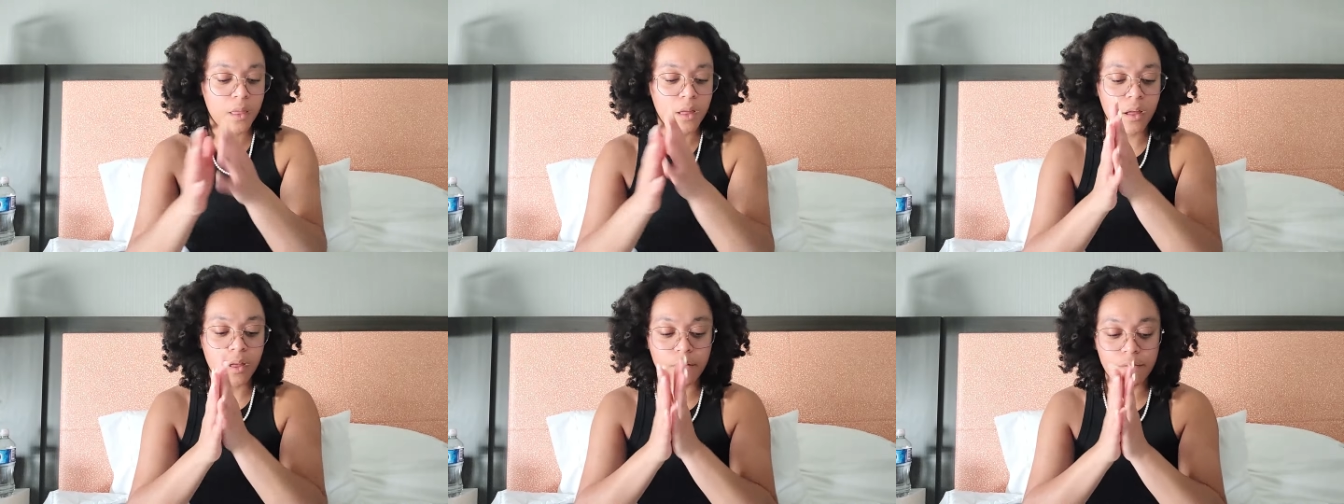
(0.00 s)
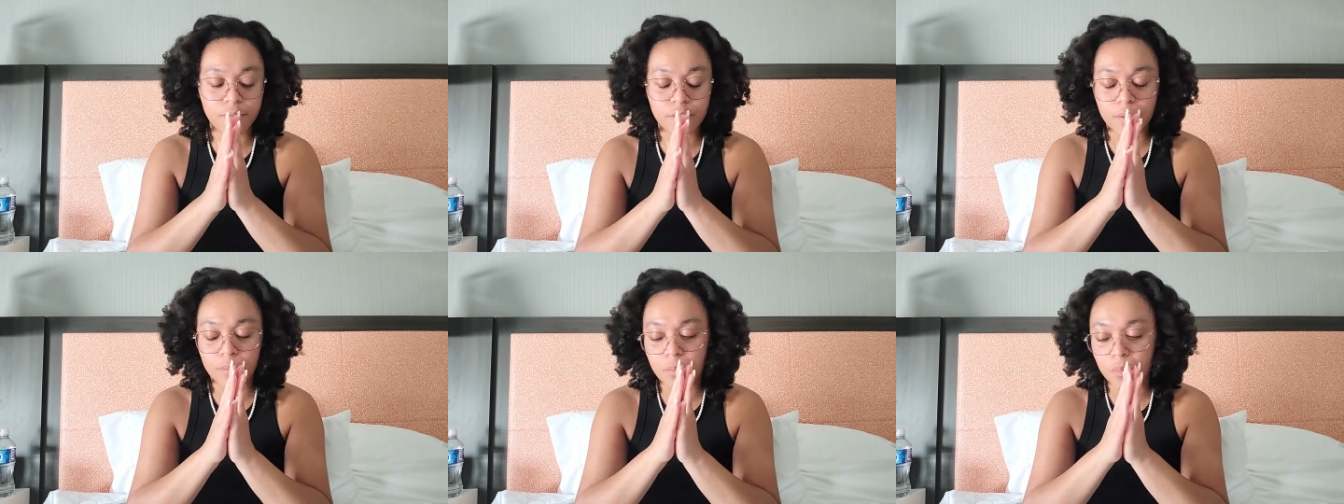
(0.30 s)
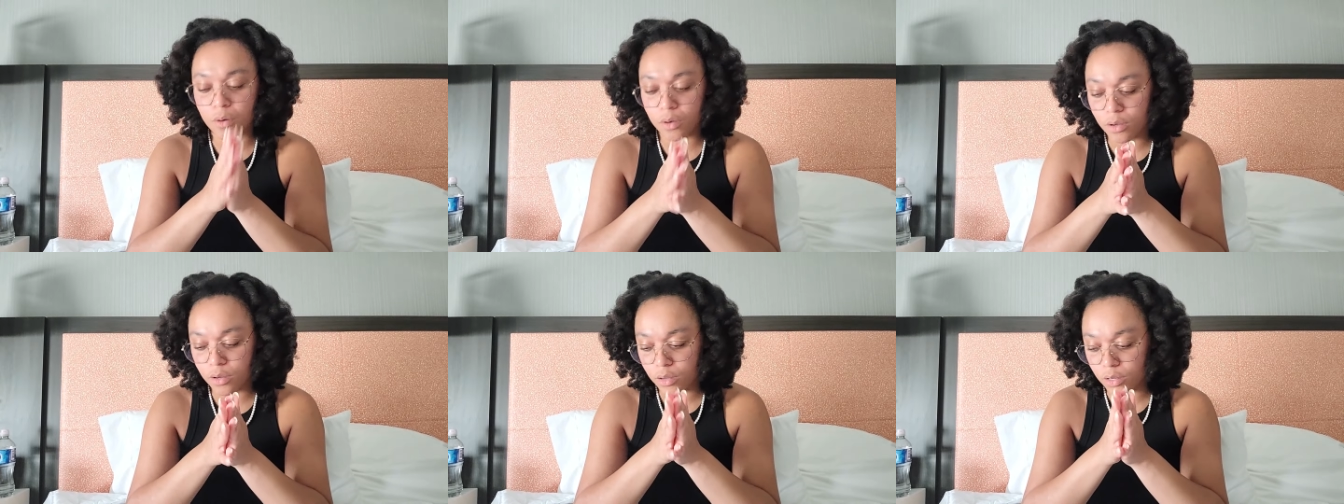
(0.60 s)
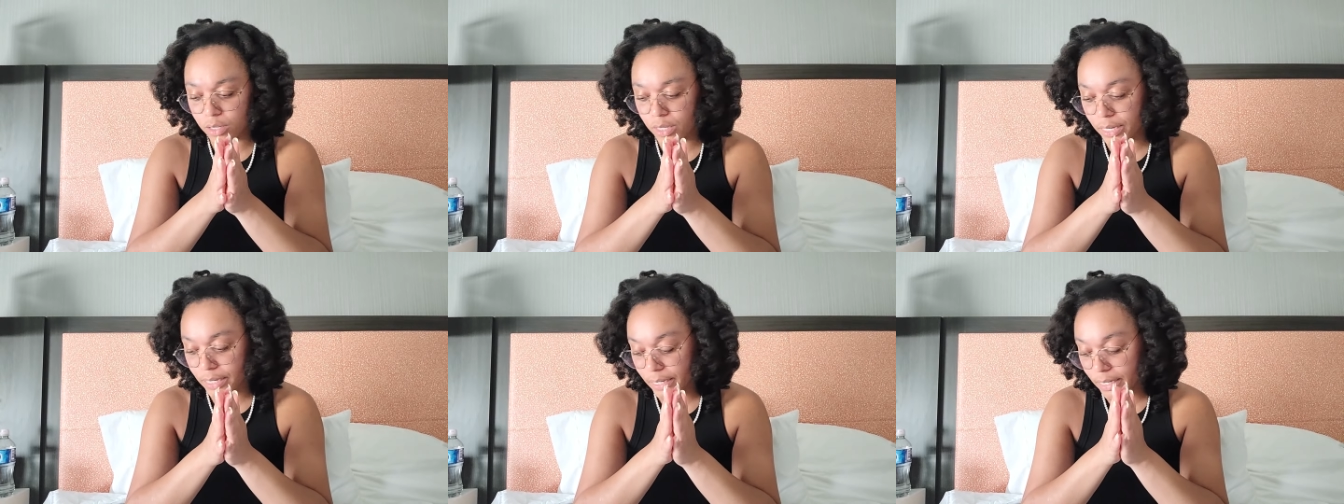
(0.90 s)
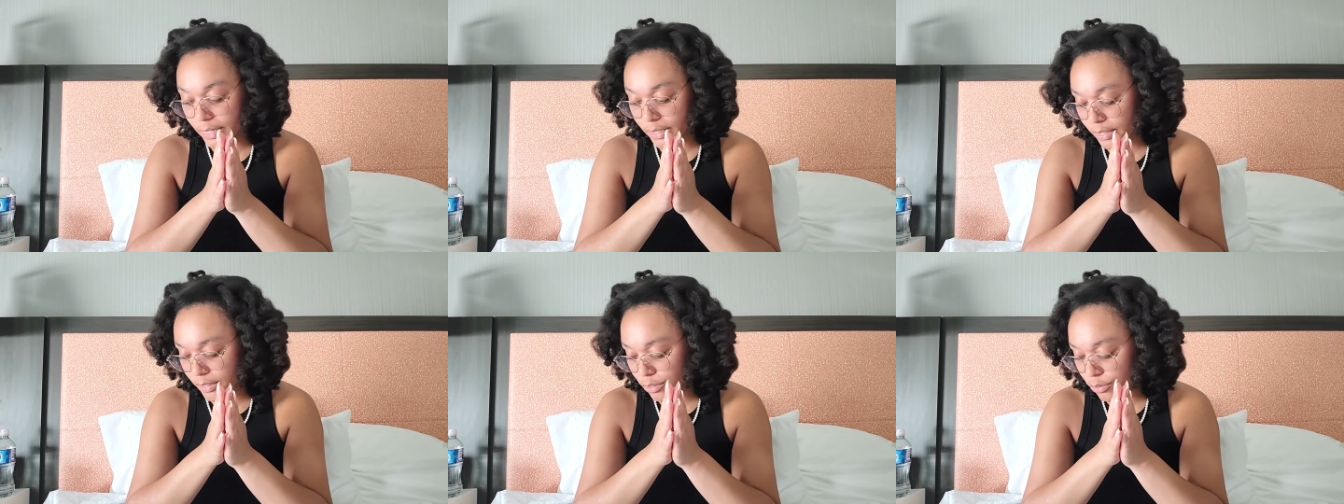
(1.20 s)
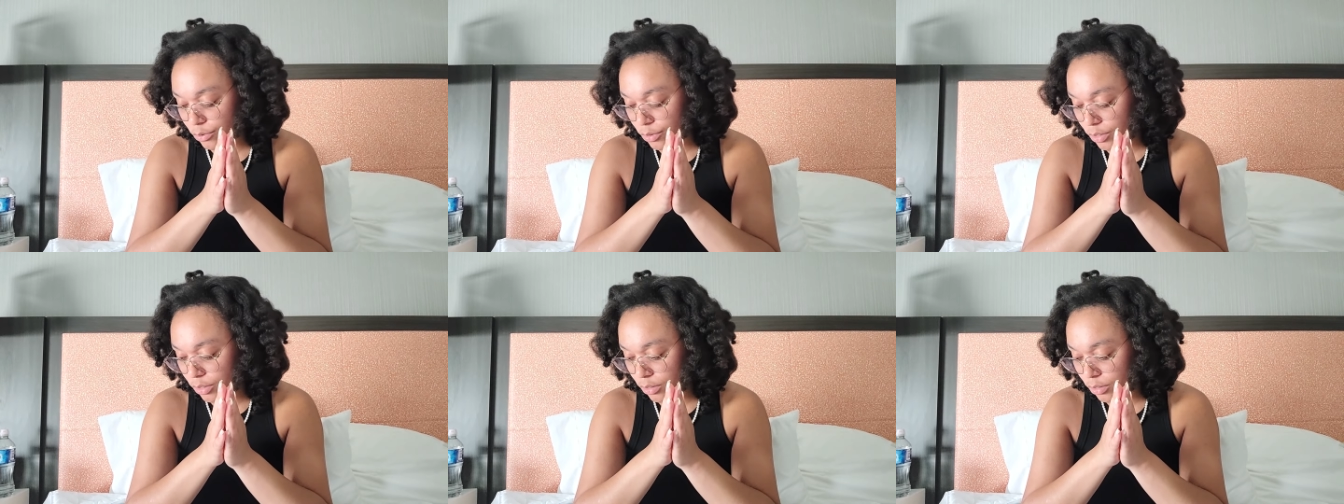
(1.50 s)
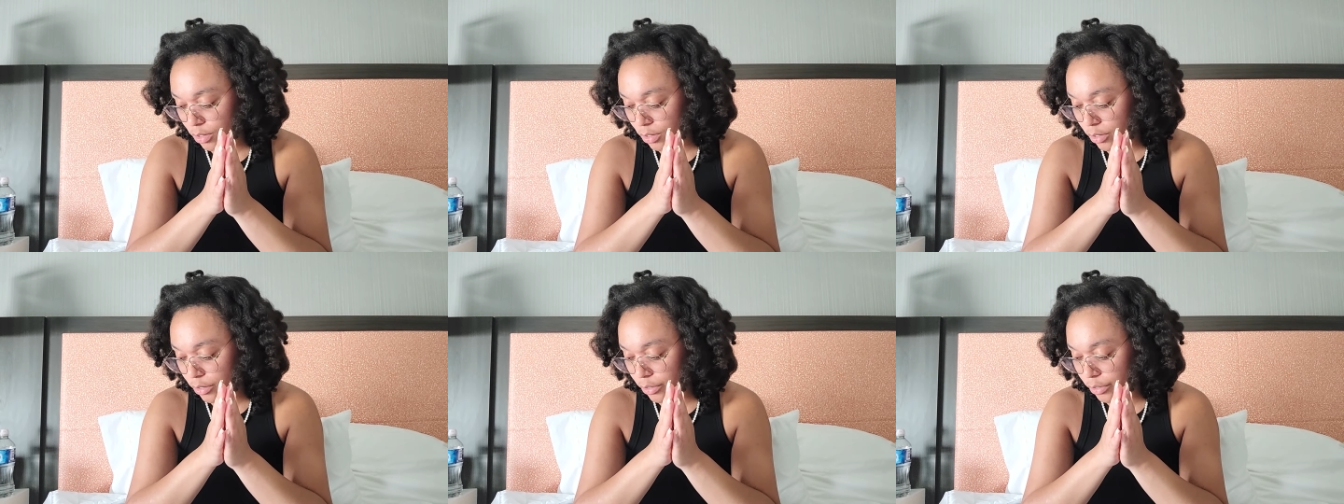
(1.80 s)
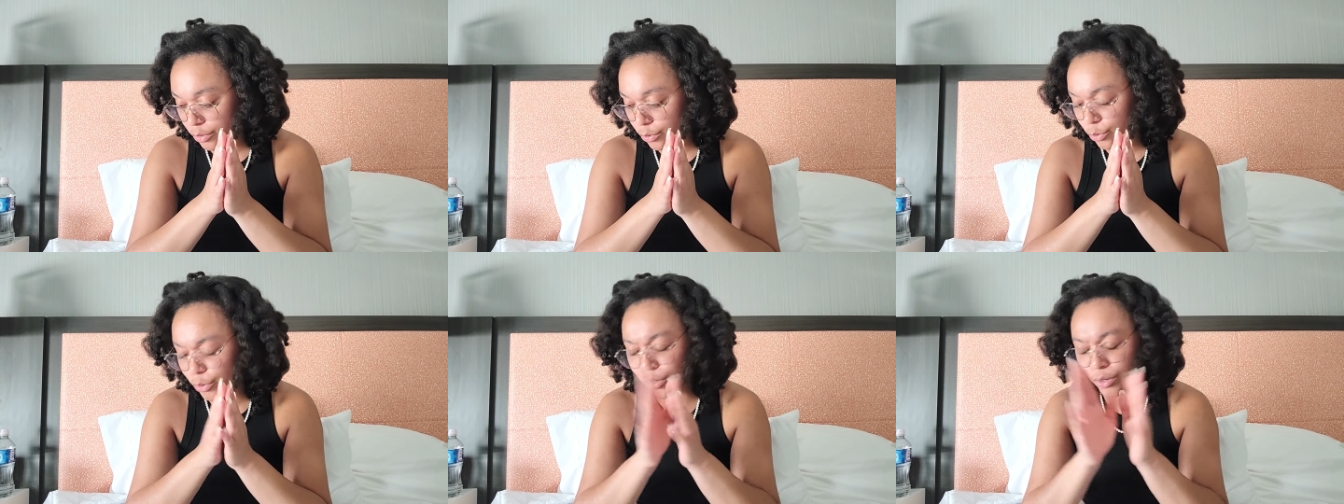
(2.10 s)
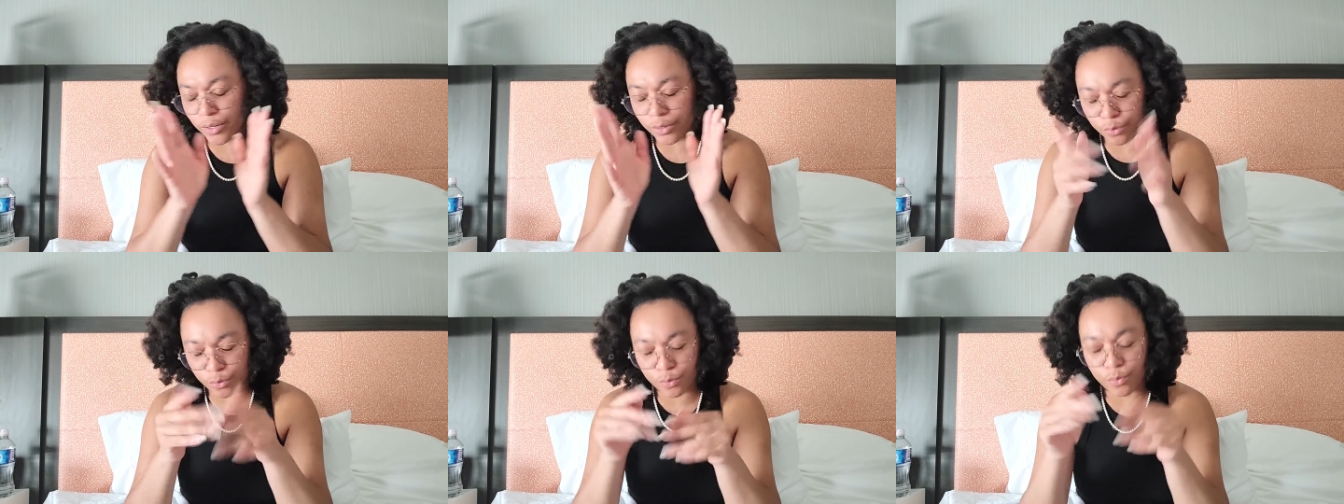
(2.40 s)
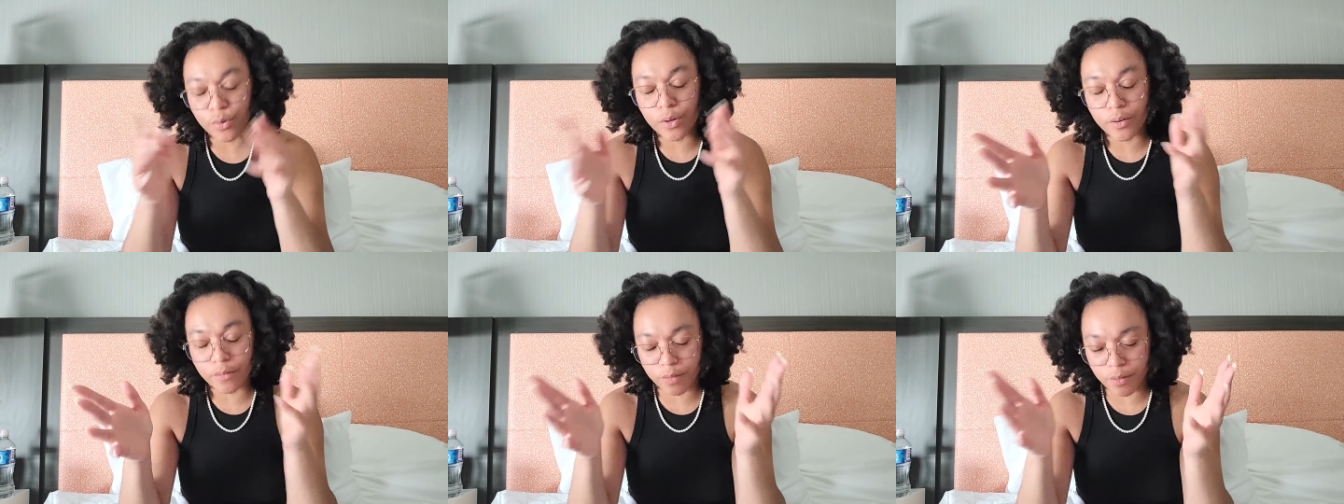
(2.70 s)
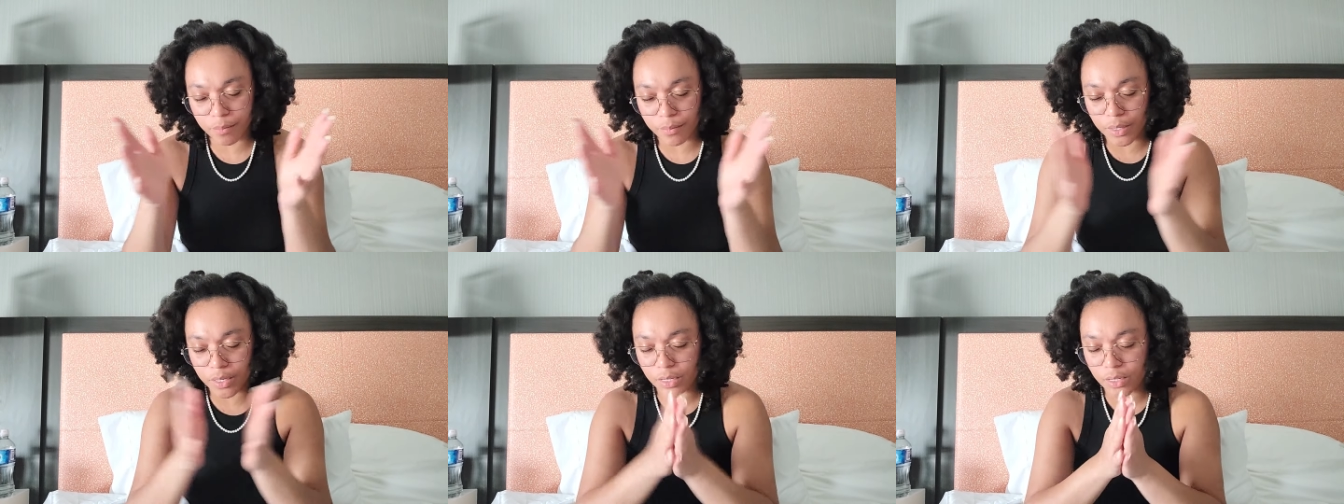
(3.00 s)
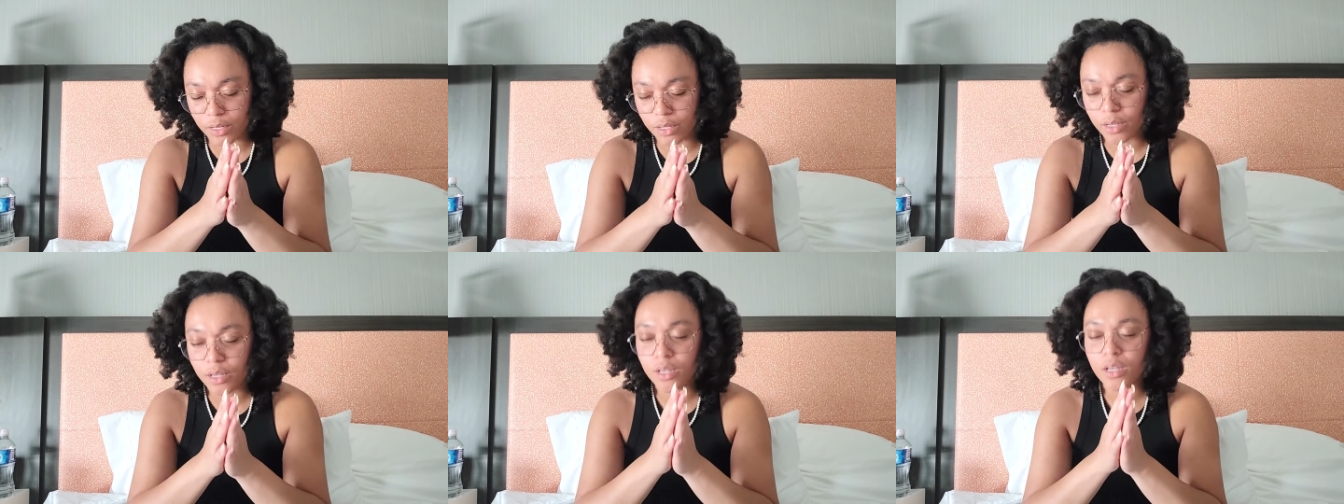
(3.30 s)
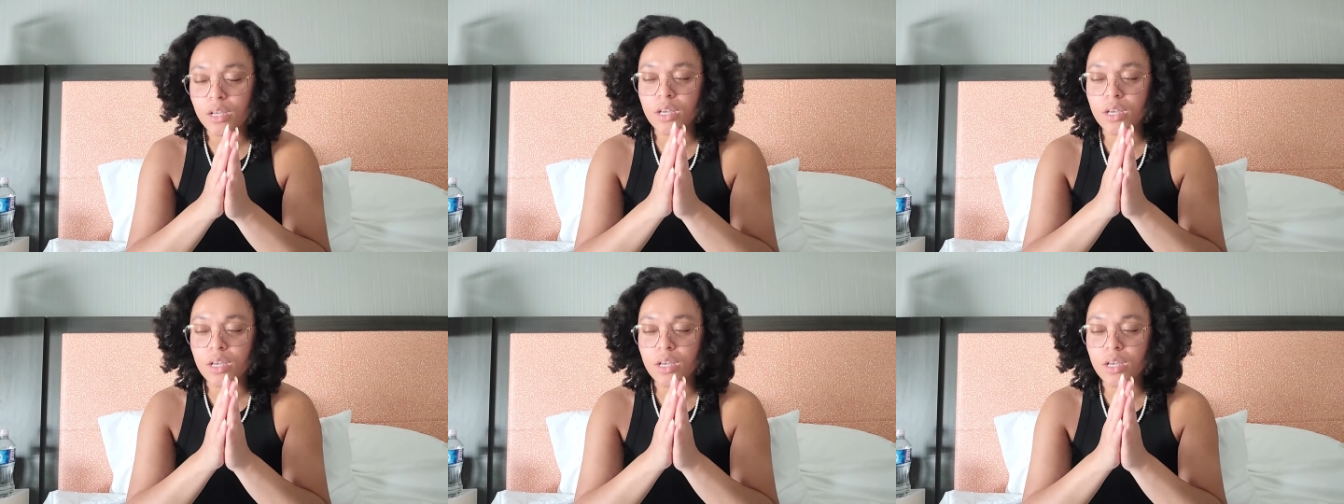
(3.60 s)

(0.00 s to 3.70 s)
of them all, I guess you can argue, or one of the many,